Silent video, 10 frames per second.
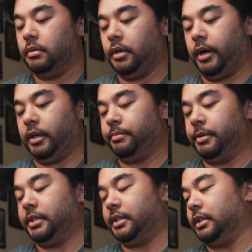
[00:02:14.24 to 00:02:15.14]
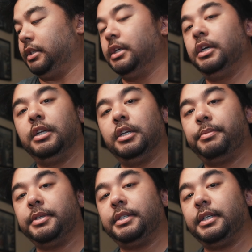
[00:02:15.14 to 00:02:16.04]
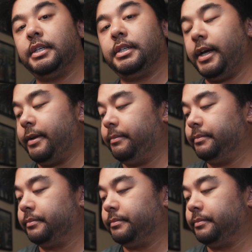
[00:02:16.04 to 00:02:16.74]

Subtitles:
All right, let's put this thing to the side.